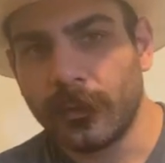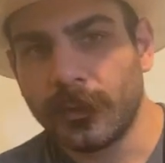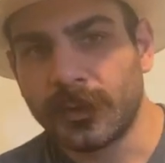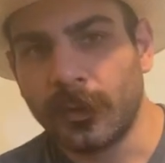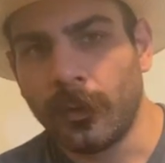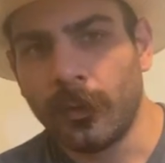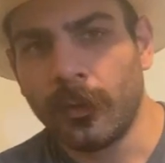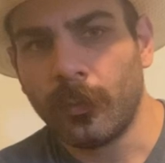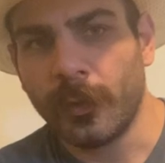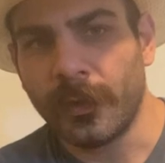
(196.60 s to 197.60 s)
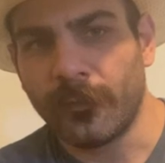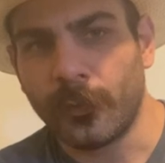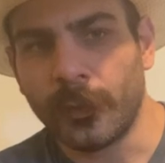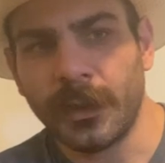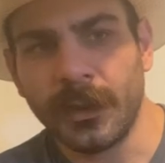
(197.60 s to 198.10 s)
sole with the
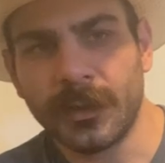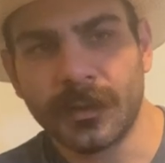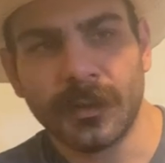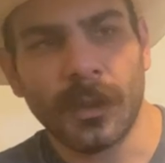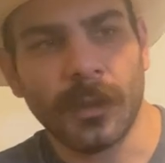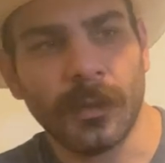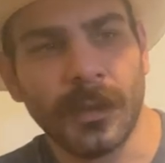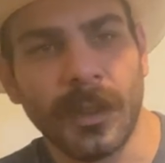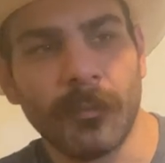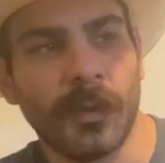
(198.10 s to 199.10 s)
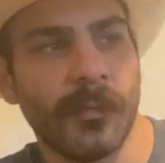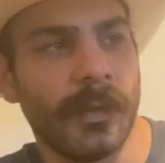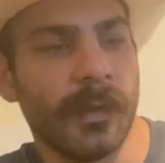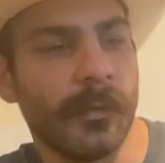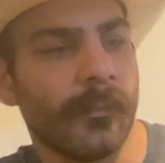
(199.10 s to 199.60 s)
Ferrini name on
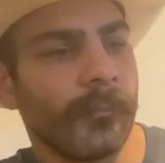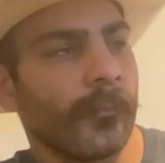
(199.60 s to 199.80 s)
there.